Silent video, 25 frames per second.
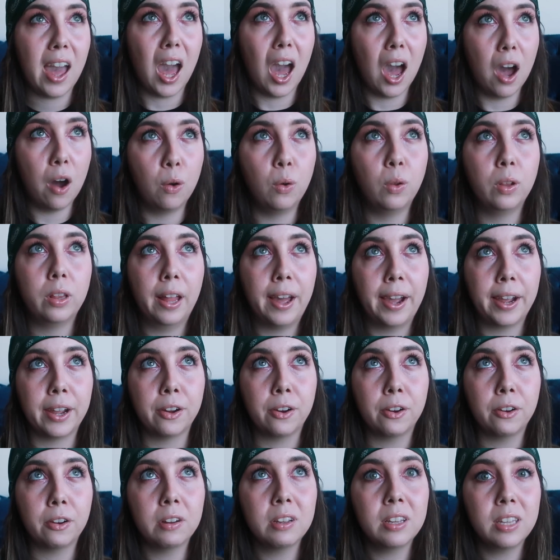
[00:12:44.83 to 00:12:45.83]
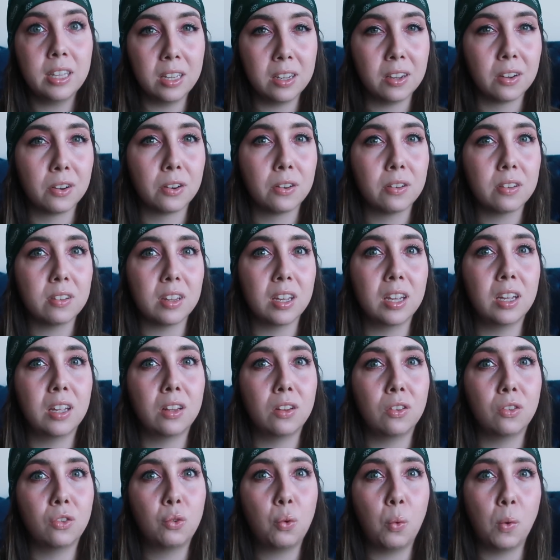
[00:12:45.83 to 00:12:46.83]
outlier years
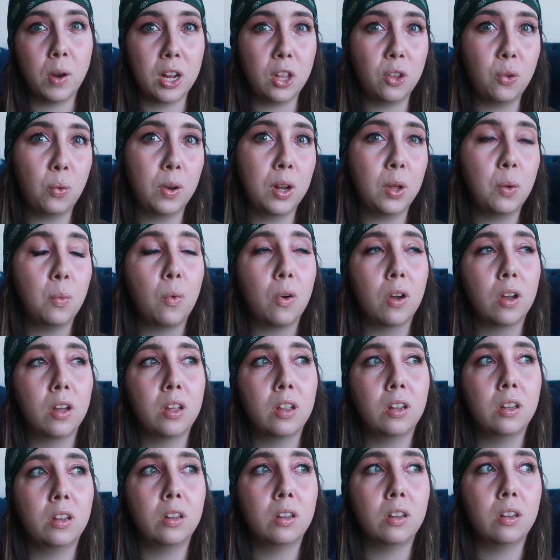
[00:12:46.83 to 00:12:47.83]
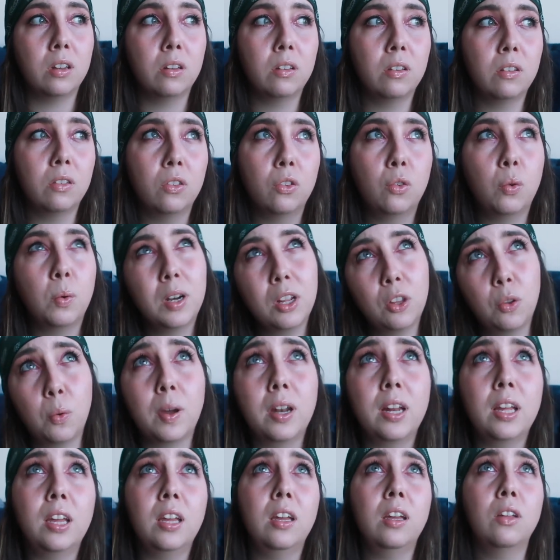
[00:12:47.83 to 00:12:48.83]
in 2020,
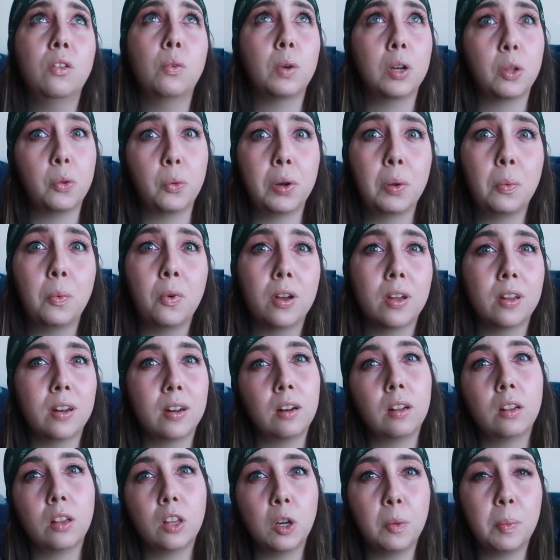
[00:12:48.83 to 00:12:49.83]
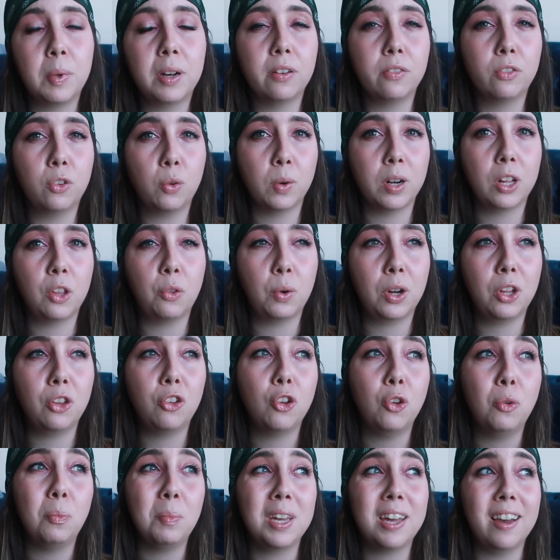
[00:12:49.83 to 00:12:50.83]
2021, and a little bit of
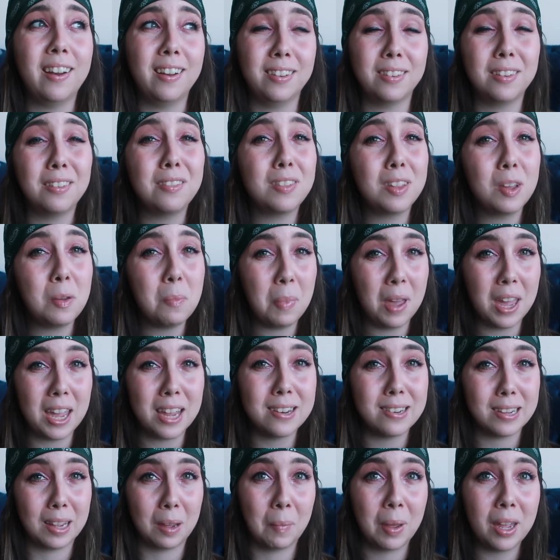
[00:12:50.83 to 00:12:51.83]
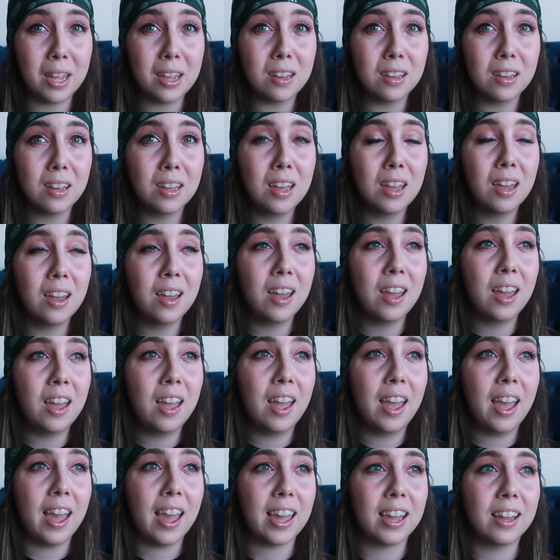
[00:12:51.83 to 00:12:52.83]
2022 because of the pandemic.
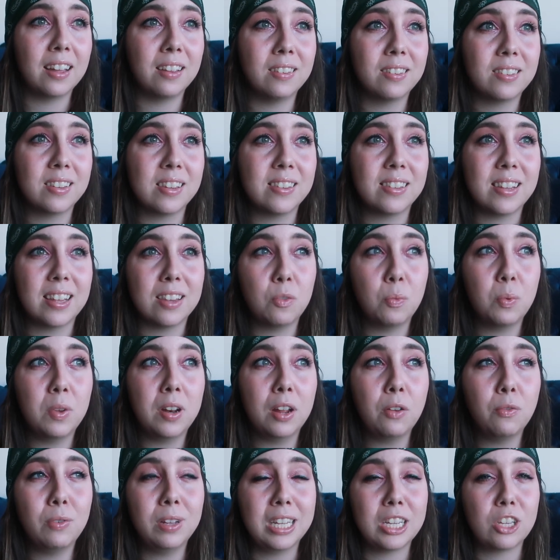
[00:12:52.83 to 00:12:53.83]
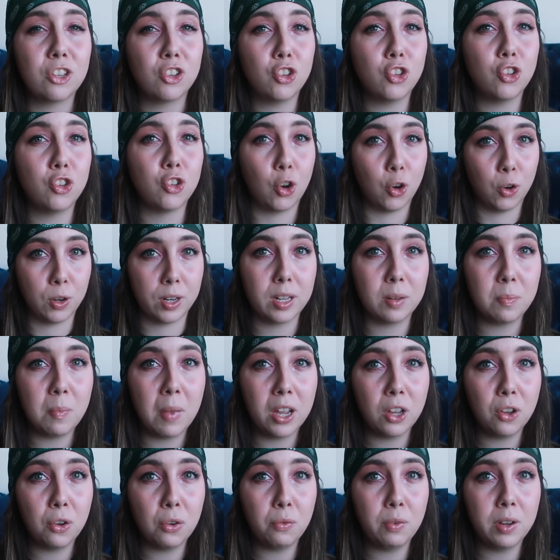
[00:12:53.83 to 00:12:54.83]
And since that's when I really started
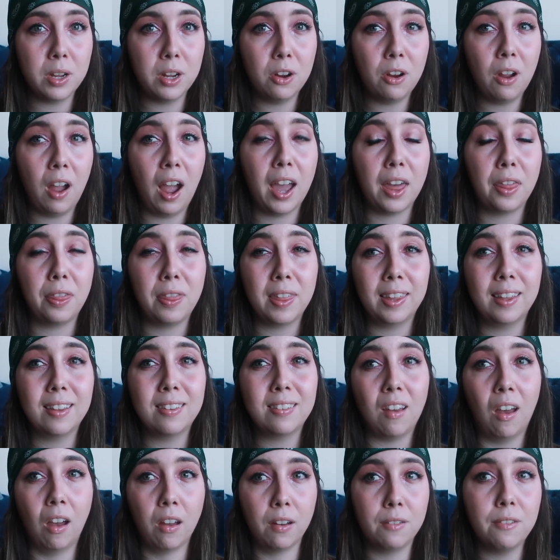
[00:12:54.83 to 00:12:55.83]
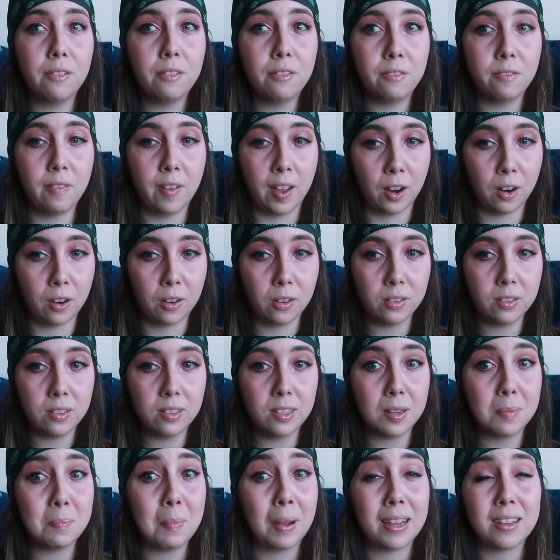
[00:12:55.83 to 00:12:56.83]
my career, I think it's unfair
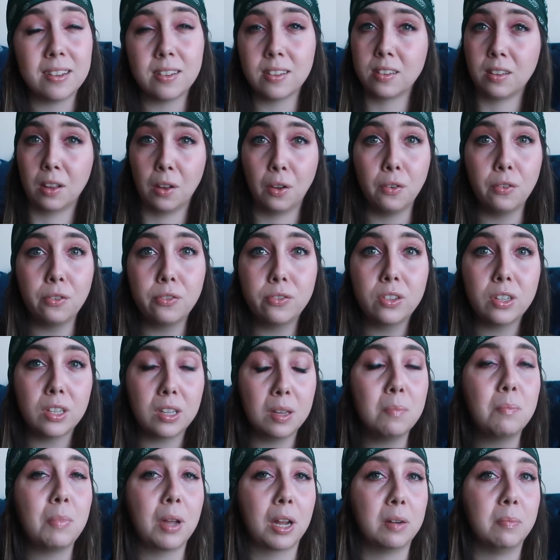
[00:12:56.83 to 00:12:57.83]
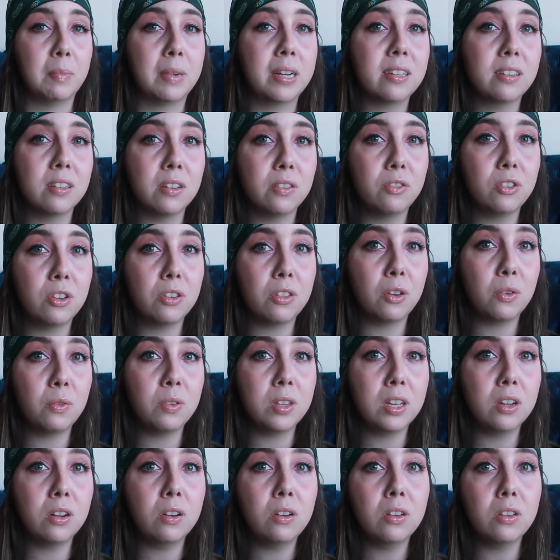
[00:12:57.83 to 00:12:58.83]
to myself to compare myself to
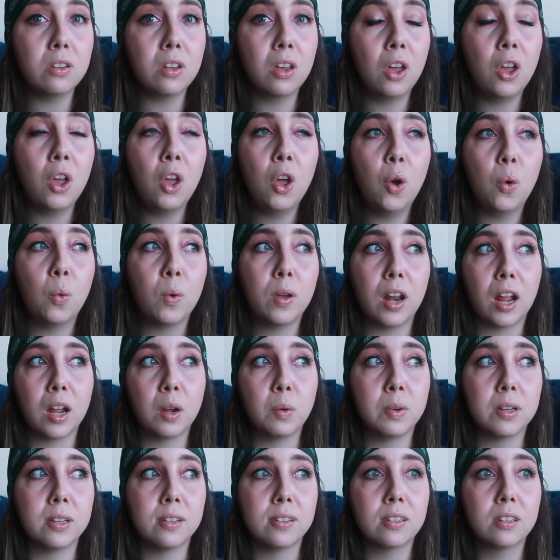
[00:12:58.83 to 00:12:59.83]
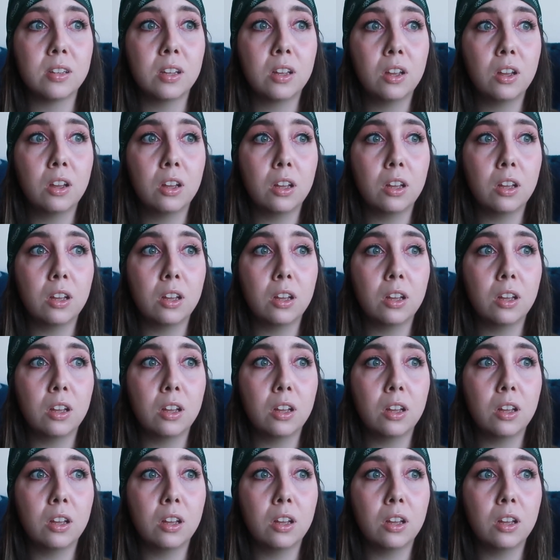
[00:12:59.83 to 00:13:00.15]
those years when I was